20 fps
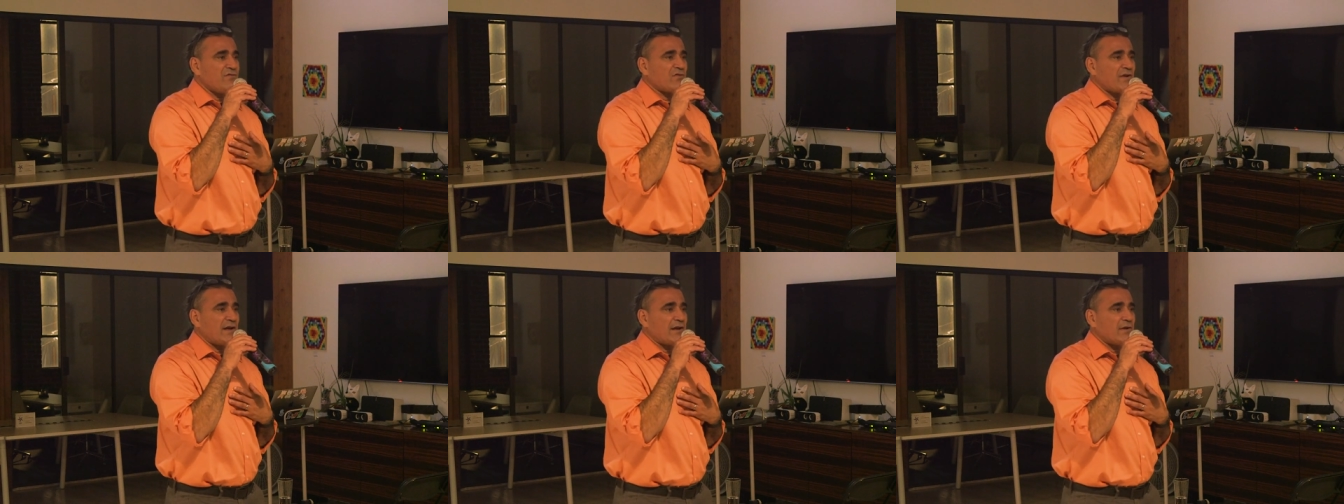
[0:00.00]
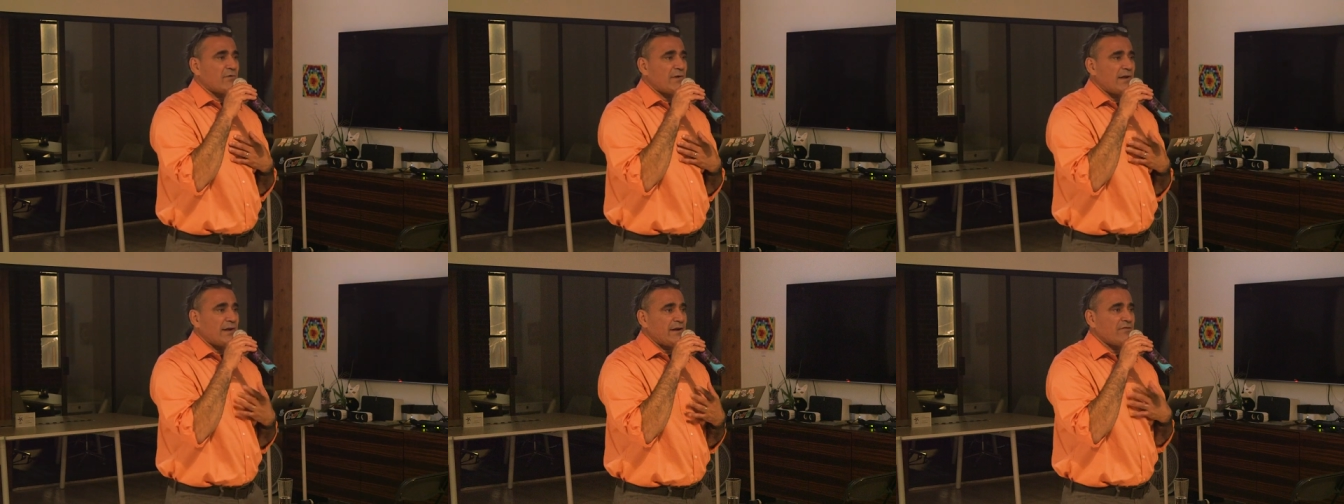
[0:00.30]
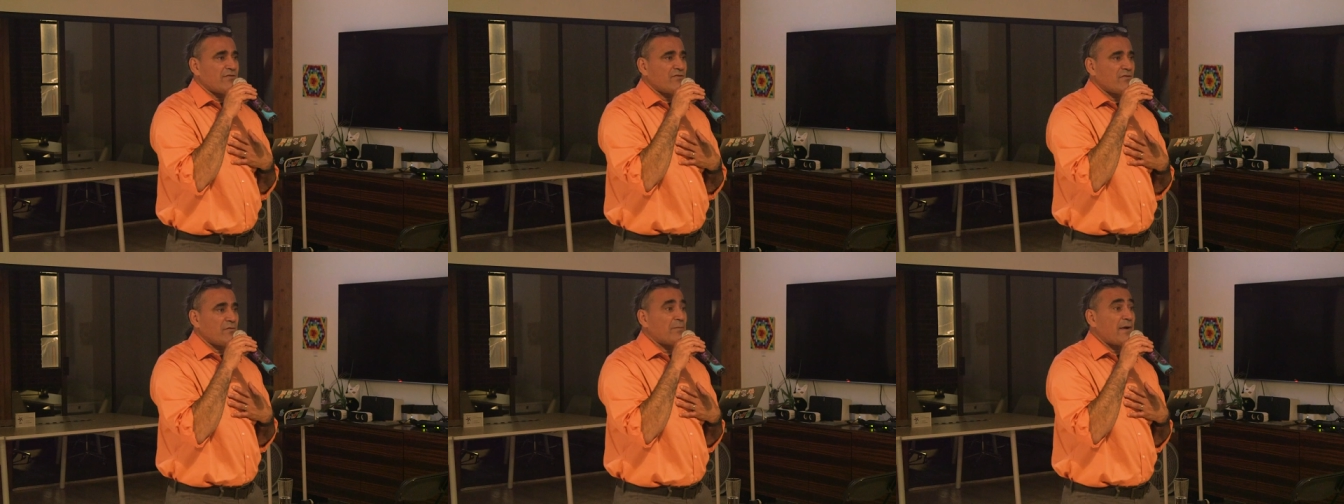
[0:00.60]

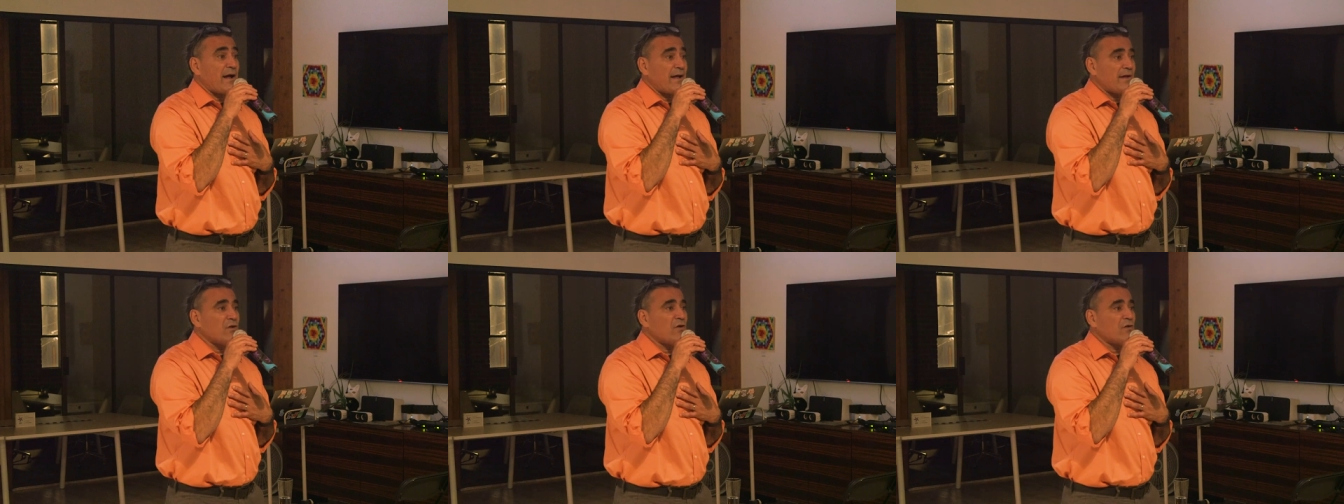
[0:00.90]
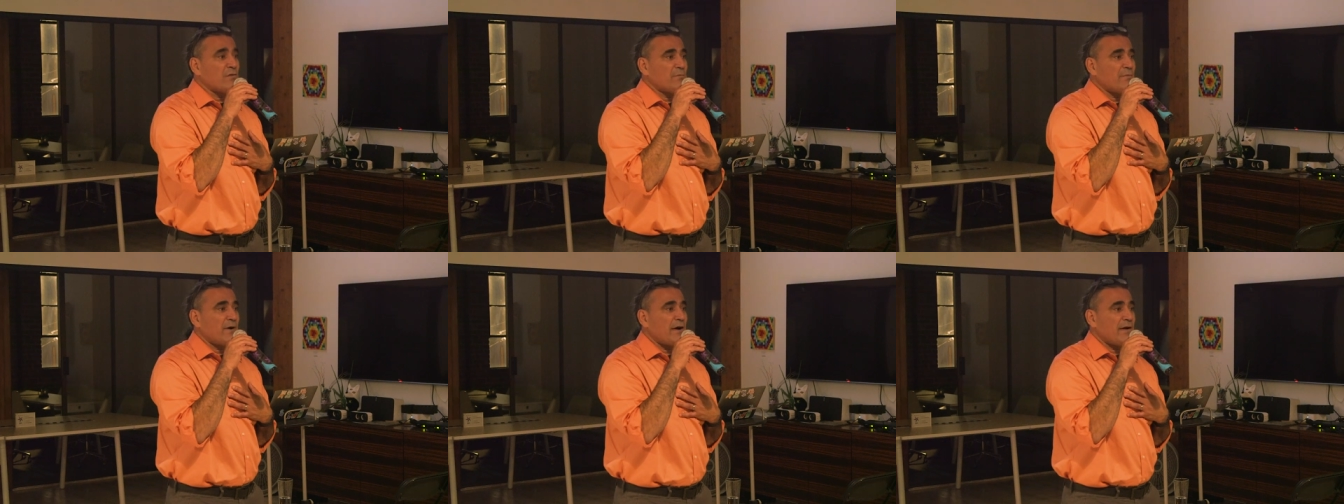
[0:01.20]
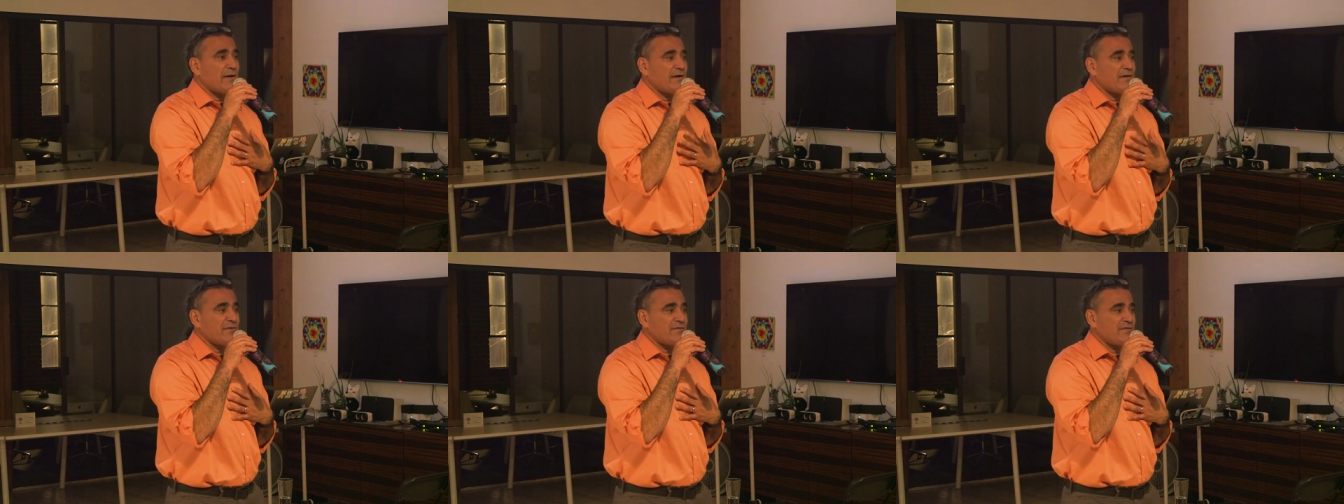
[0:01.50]
generated from my own
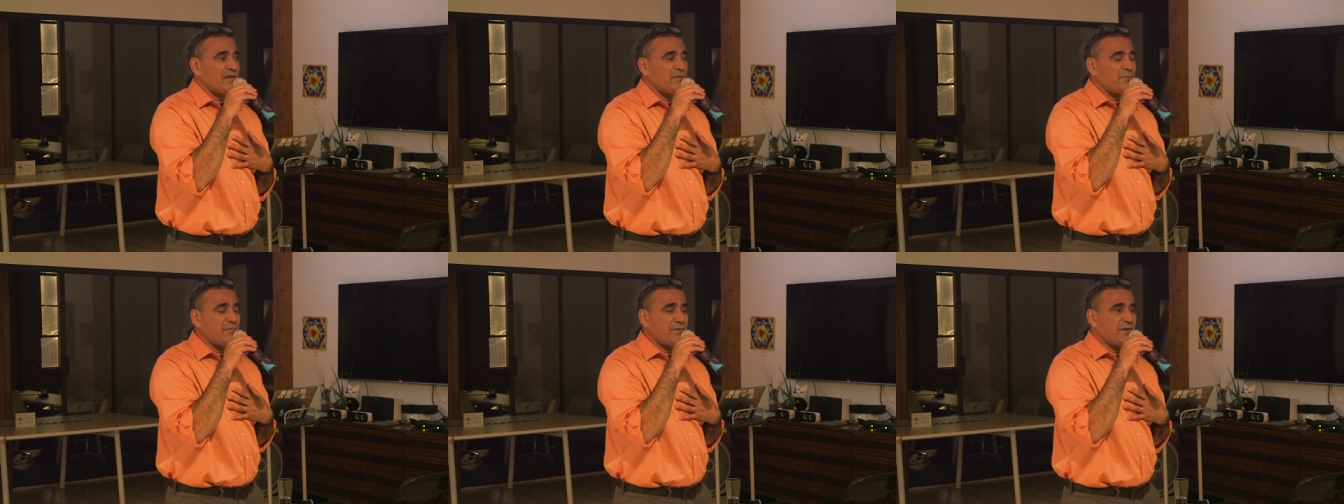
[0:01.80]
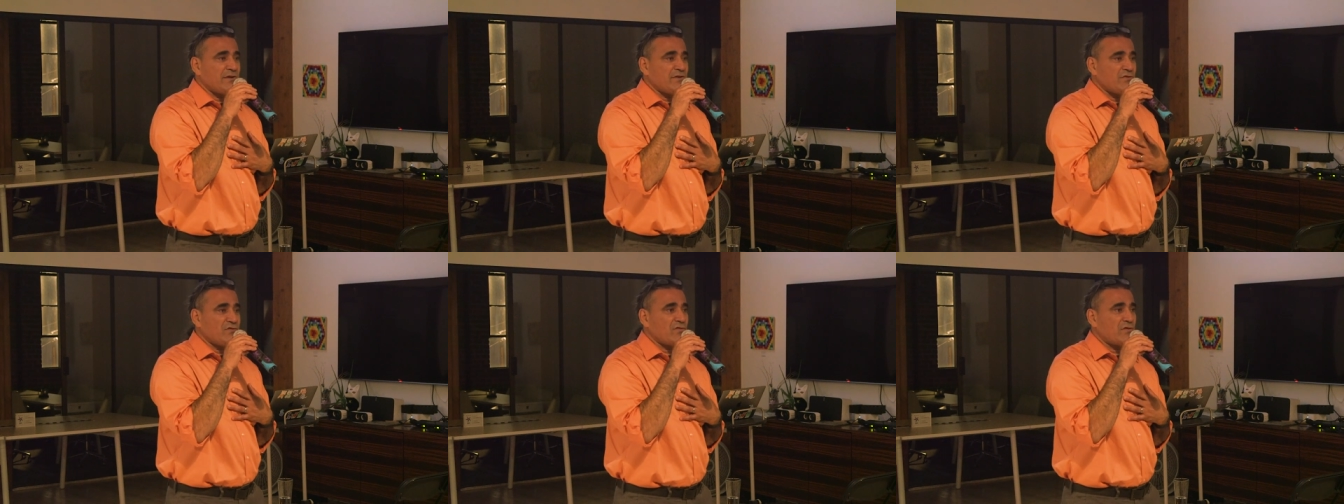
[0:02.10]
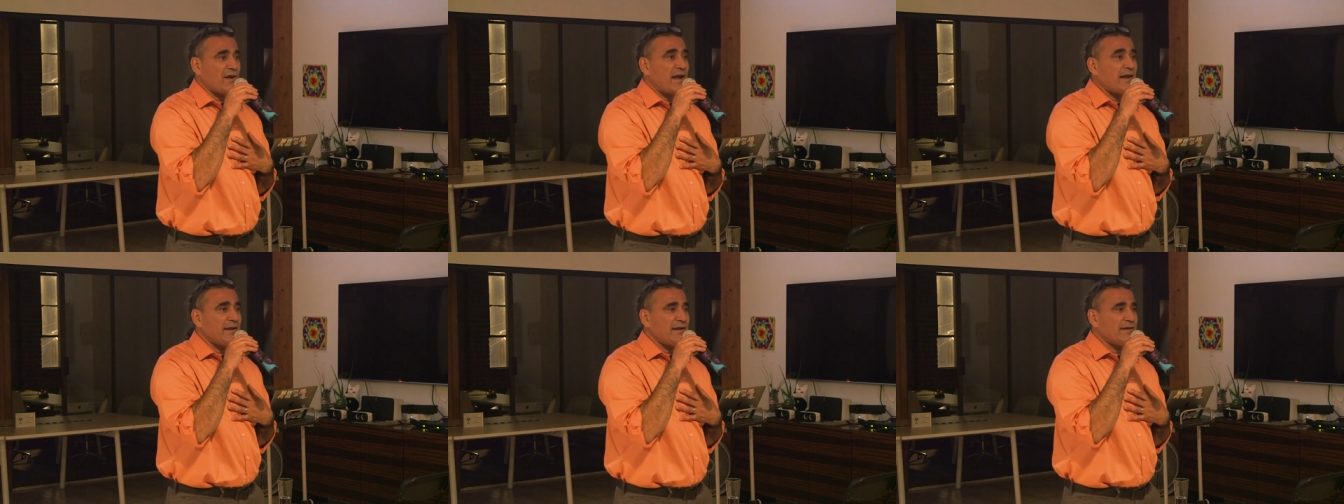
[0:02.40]
body is deeply
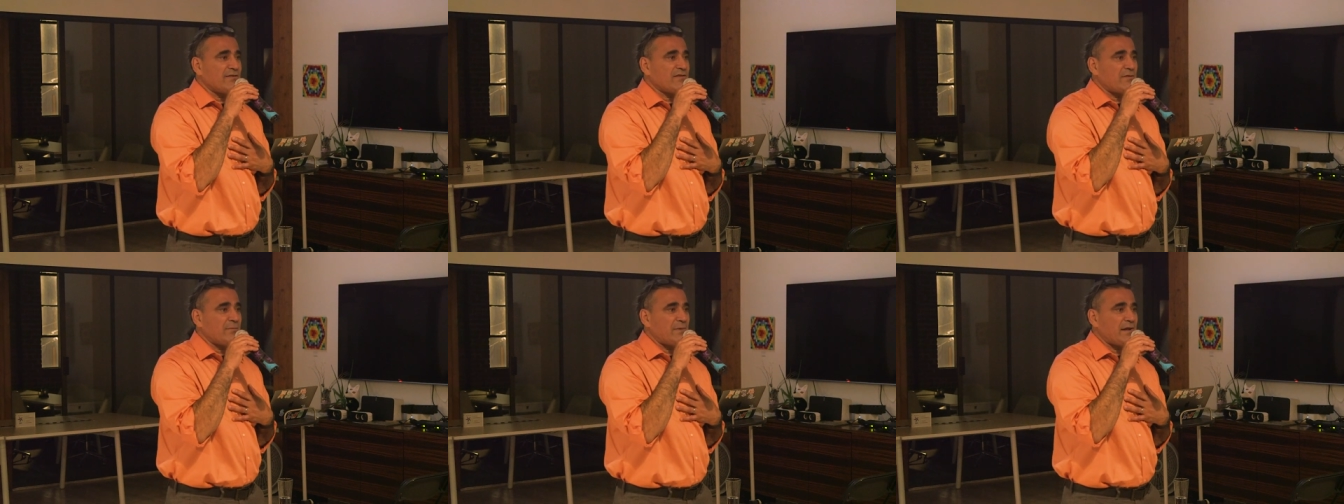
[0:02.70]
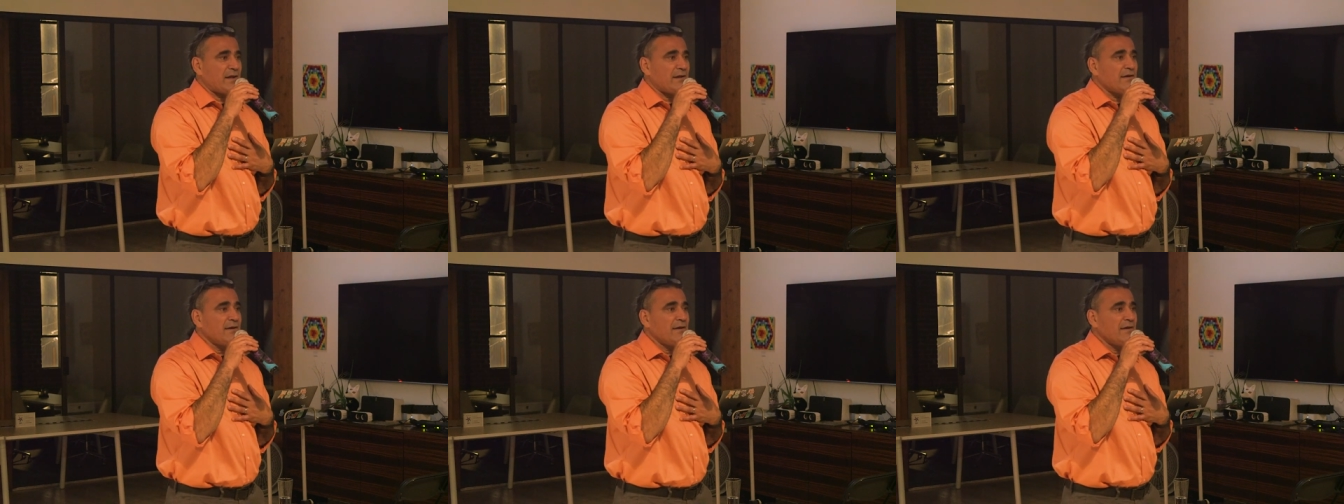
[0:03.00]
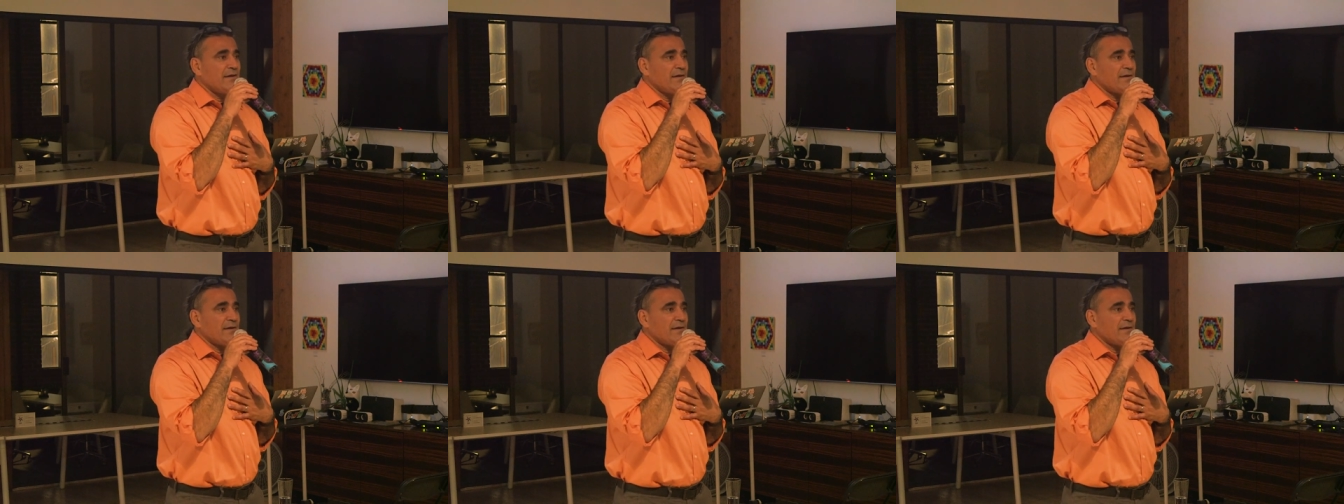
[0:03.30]
entraining to me.